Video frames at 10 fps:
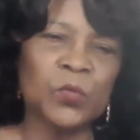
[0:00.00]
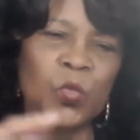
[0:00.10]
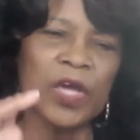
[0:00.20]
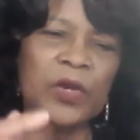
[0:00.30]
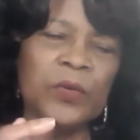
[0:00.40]

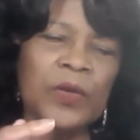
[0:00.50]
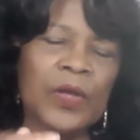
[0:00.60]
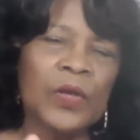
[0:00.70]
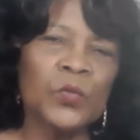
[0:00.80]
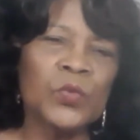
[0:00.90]
One
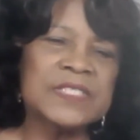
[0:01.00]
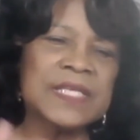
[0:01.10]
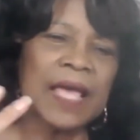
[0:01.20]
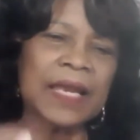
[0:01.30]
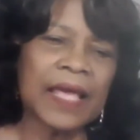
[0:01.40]
was
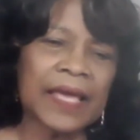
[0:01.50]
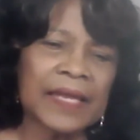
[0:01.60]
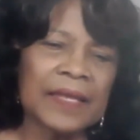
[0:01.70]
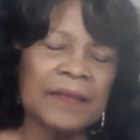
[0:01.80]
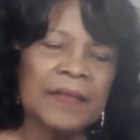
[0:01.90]

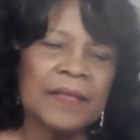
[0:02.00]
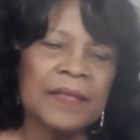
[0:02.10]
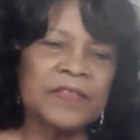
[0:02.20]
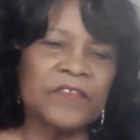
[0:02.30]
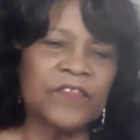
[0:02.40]
highlighting
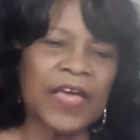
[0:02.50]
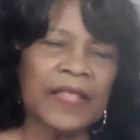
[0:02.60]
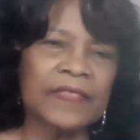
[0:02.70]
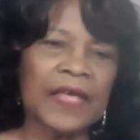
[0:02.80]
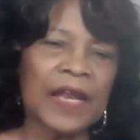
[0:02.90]
the
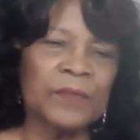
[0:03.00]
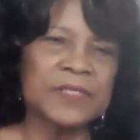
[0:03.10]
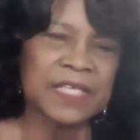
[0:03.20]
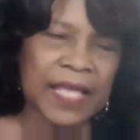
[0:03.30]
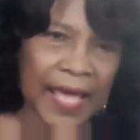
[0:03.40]
fact that I
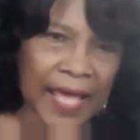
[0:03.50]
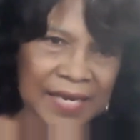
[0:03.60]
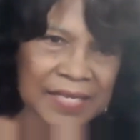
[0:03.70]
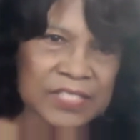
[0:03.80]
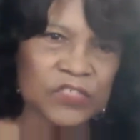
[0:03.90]
was the
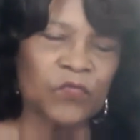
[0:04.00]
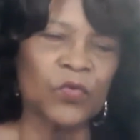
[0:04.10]
catalyst for